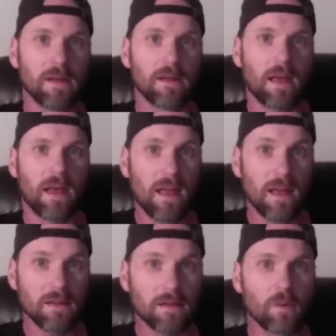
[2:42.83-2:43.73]

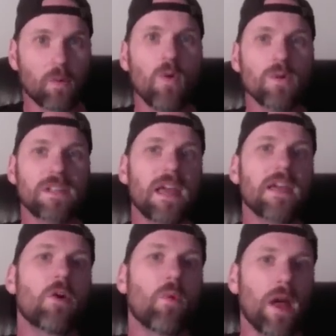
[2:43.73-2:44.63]
and it won't take
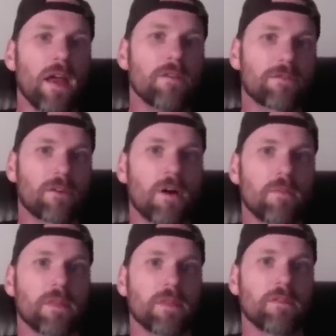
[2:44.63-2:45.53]
away
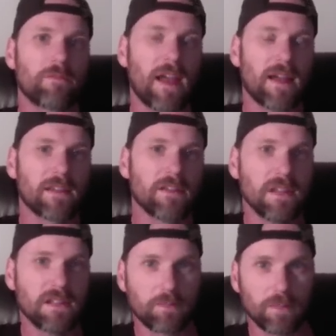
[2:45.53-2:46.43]
from the fact that you need
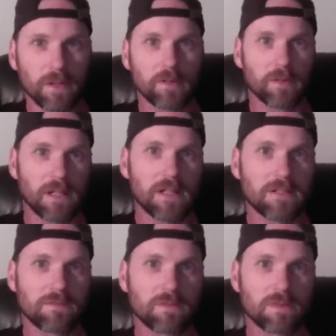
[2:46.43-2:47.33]
to build a
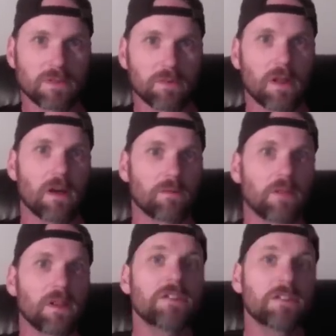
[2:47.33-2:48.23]
relation
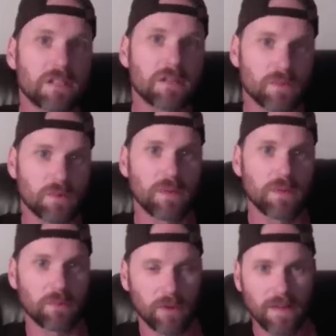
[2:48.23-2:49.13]
relationships with
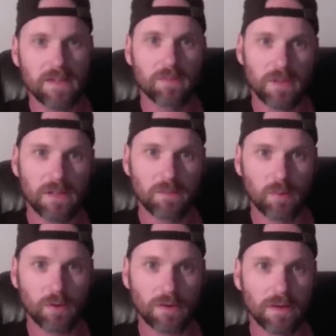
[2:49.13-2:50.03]
people right that's really
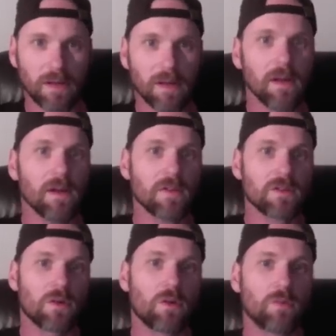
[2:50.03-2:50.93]
important mm-hmm.
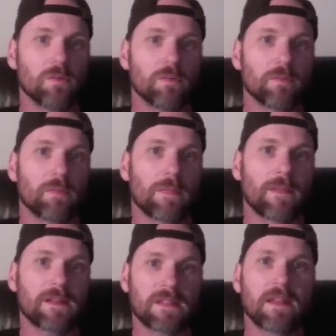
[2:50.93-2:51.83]
so
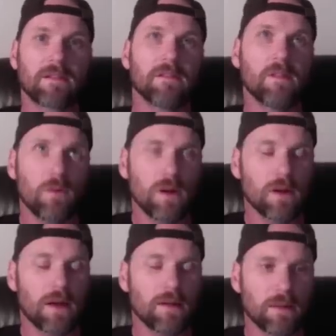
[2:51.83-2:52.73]
I said, you know what?
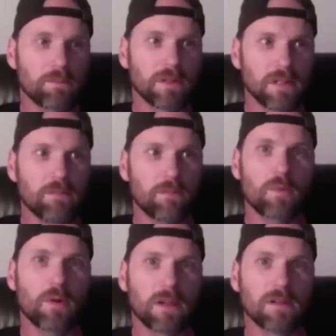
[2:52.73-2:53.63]
I, I believe what
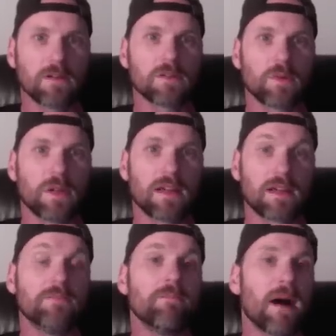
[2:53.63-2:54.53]
we can do is we can
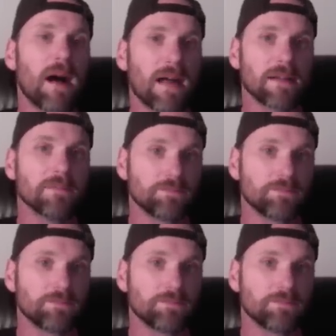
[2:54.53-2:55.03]
combine